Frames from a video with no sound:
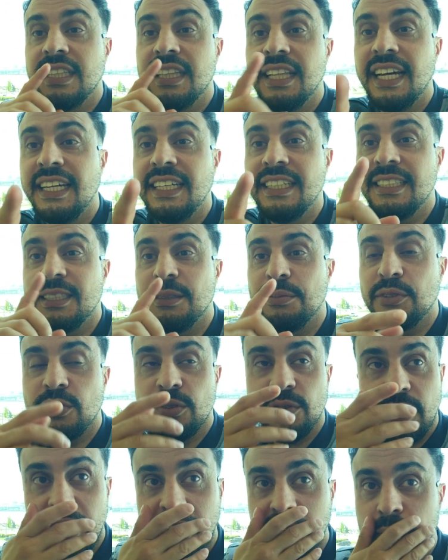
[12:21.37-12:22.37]
Like,
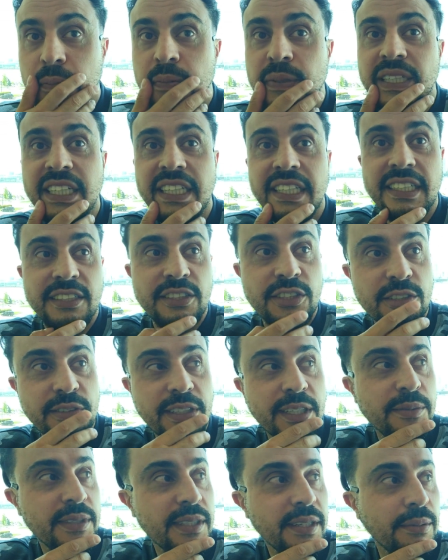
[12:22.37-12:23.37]
subscribe, please. You know what
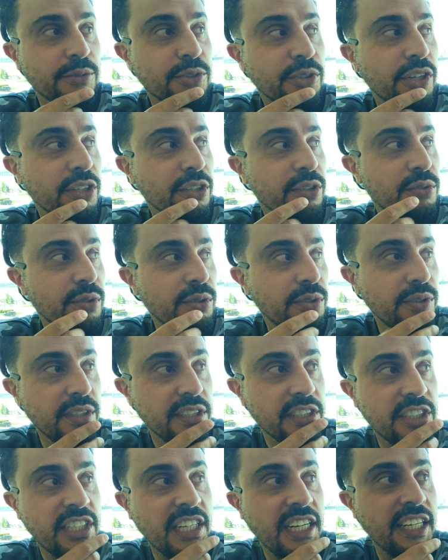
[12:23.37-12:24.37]
I mean? I'm trying to grow
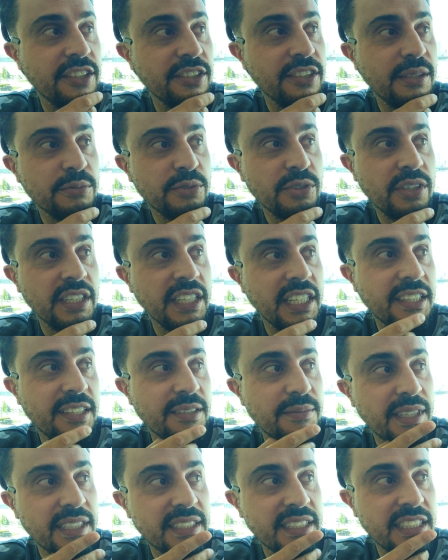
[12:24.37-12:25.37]
this channel. I'm trying to get the
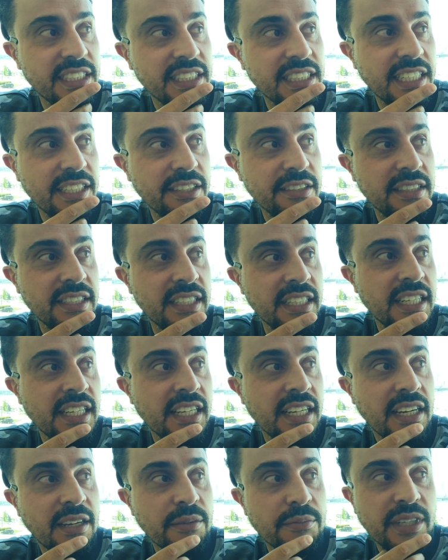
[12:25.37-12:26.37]
message out.
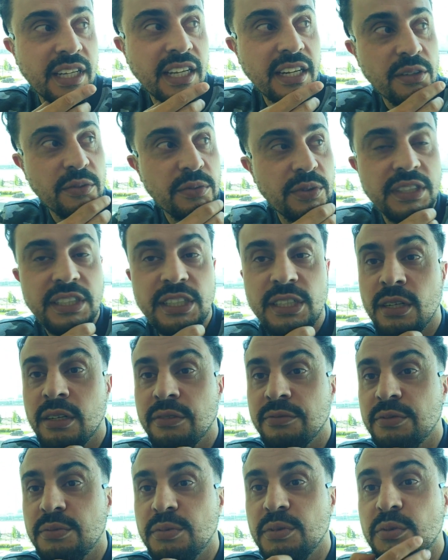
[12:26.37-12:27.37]
I'm getting really
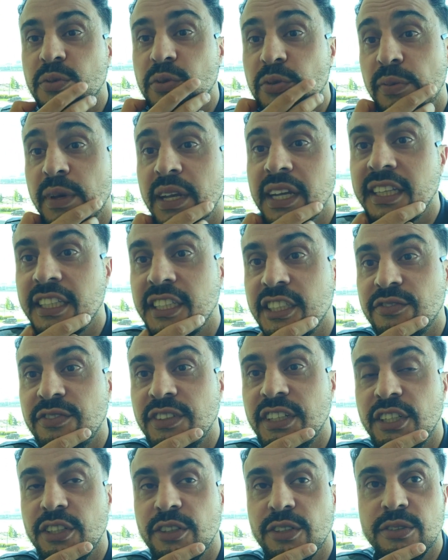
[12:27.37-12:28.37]
comfortable with making these
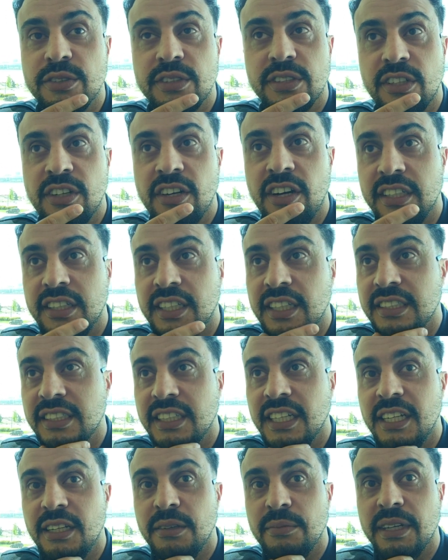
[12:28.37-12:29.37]
videos. The content's
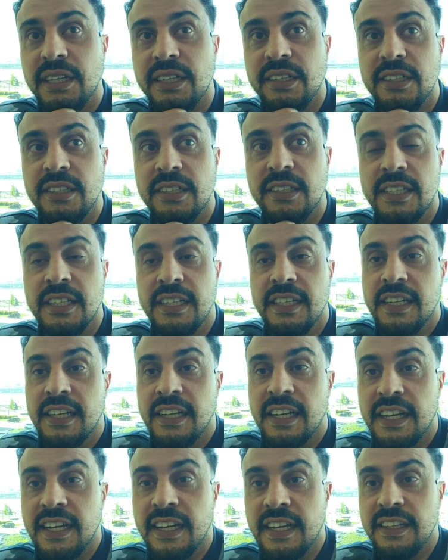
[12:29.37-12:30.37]
getting better.
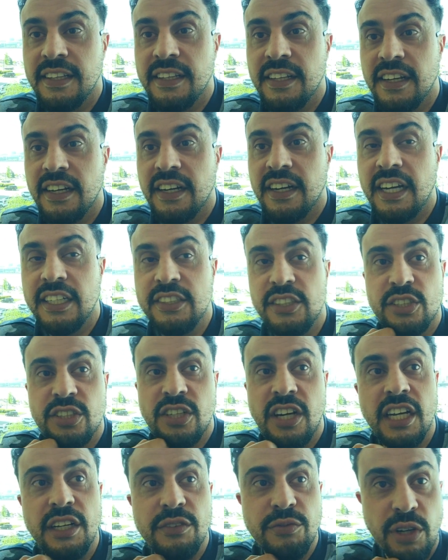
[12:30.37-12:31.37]
And I just
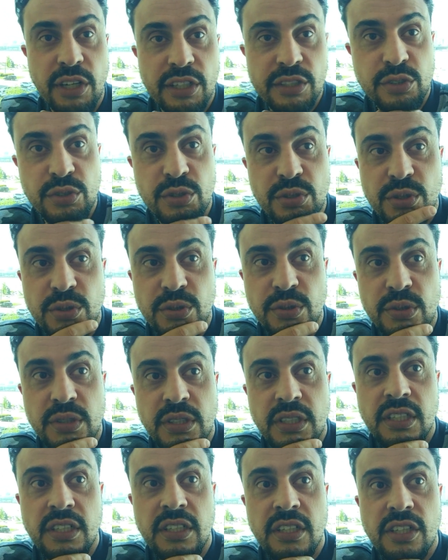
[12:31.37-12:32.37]
kind of want to,
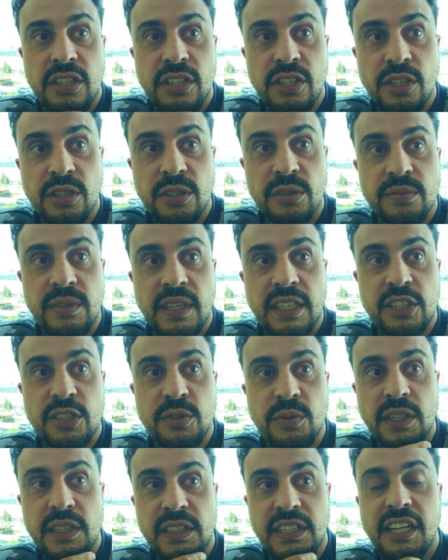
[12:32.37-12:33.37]
you know, I just
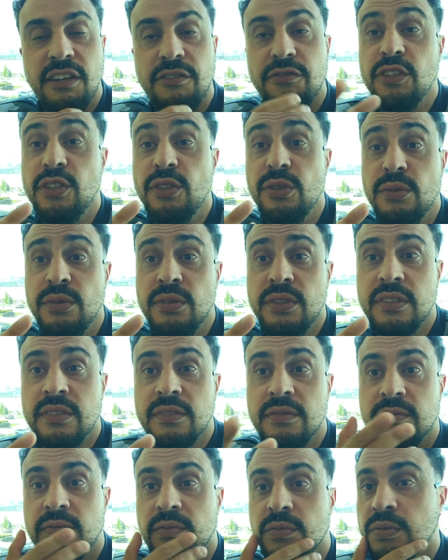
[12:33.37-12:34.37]
want to get views.
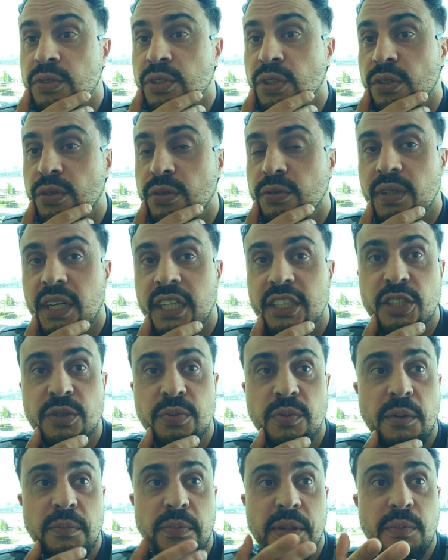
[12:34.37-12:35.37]
So I just
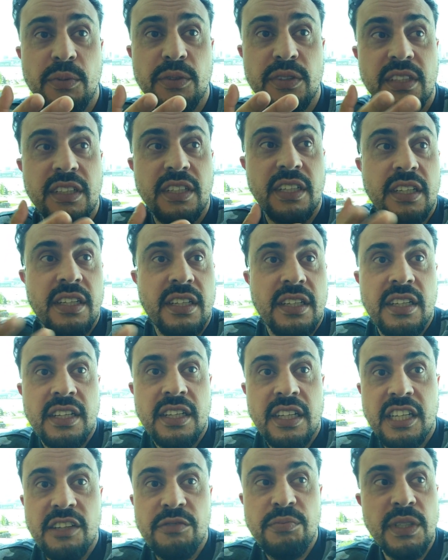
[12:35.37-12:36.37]
want people to
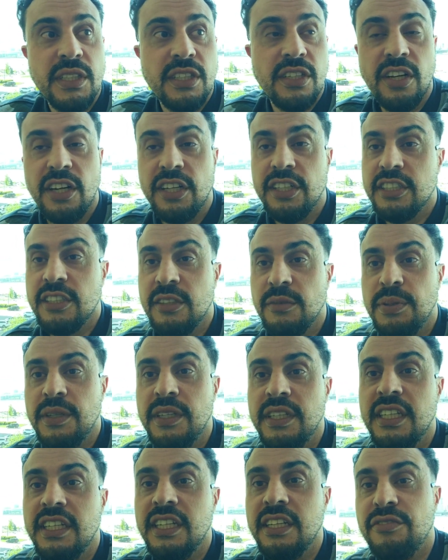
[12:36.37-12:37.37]
give me their honest
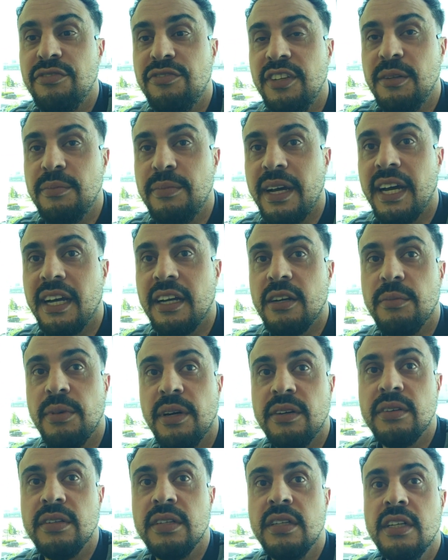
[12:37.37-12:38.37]
opinion and feedback
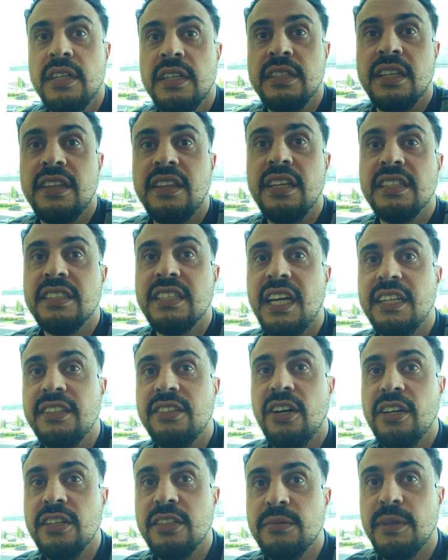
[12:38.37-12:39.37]
about the things I
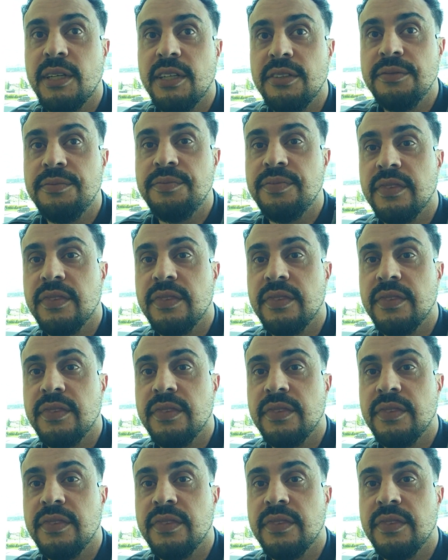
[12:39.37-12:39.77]
talk about.